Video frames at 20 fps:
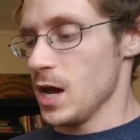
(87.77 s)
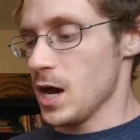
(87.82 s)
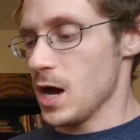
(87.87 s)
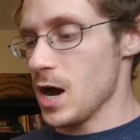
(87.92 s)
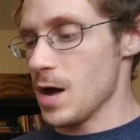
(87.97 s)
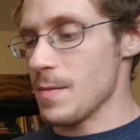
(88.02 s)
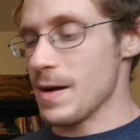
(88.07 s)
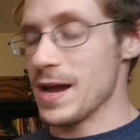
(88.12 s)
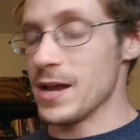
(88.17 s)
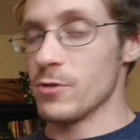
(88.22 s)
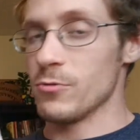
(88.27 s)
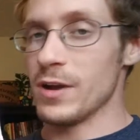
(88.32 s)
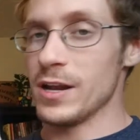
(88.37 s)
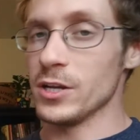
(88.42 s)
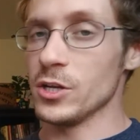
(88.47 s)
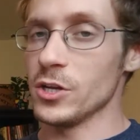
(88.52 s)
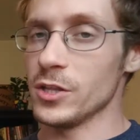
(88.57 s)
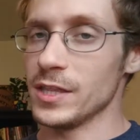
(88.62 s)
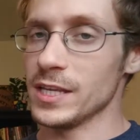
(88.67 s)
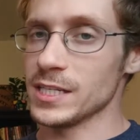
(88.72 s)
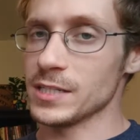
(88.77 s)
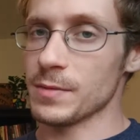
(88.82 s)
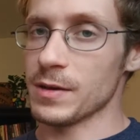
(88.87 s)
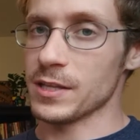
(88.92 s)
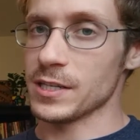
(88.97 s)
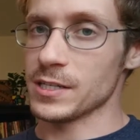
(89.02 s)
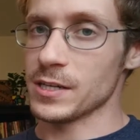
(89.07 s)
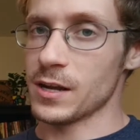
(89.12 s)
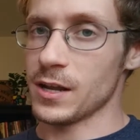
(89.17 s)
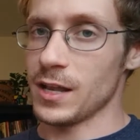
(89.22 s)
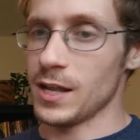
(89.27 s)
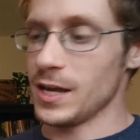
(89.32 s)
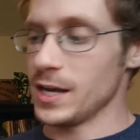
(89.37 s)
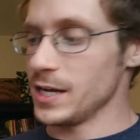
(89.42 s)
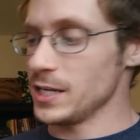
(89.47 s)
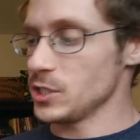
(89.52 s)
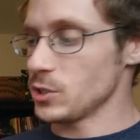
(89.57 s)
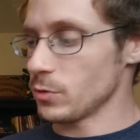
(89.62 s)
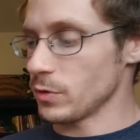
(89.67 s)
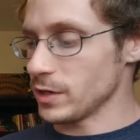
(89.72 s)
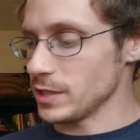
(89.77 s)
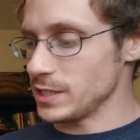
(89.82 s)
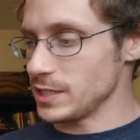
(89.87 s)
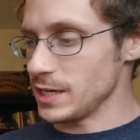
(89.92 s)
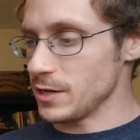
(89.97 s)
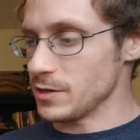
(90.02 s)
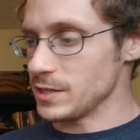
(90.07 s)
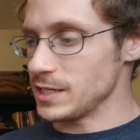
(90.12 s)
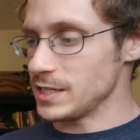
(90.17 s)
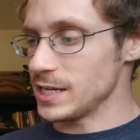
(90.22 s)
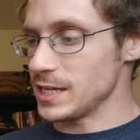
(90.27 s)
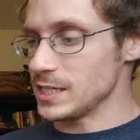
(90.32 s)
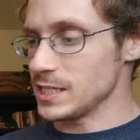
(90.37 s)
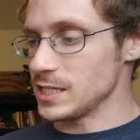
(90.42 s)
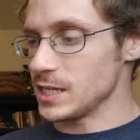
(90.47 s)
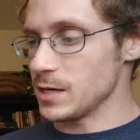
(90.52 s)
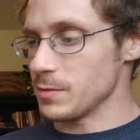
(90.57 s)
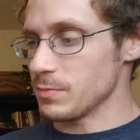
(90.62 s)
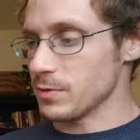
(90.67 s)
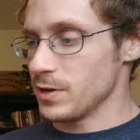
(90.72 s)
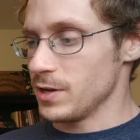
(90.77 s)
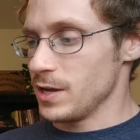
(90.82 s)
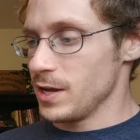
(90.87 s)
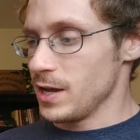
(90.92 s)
I had read good things about this online, so we're going to see how it stands up.